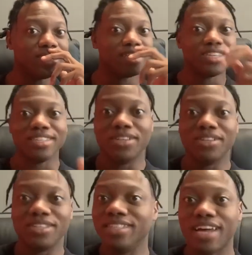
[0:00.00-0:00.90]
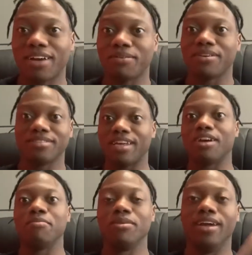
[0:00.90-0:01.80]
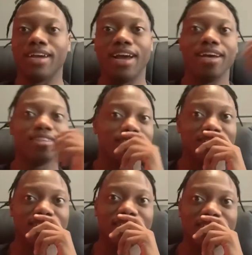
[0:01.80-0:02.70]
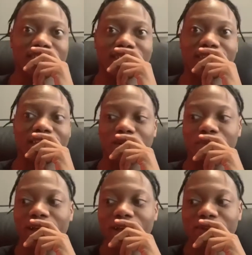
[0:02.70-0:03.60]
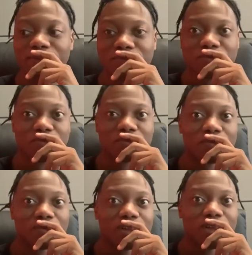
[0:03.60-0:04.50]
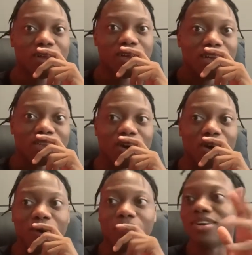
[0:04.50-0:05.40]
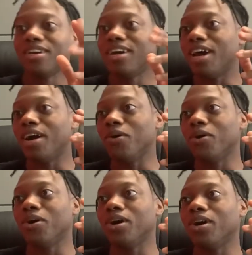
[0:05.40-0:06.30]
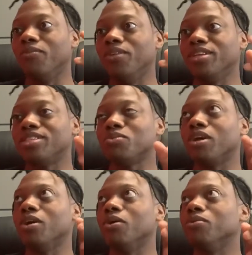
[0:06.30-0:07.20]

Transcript: Seriously, it's not gonna be that, guys. It's not gonna be that. So this is one of those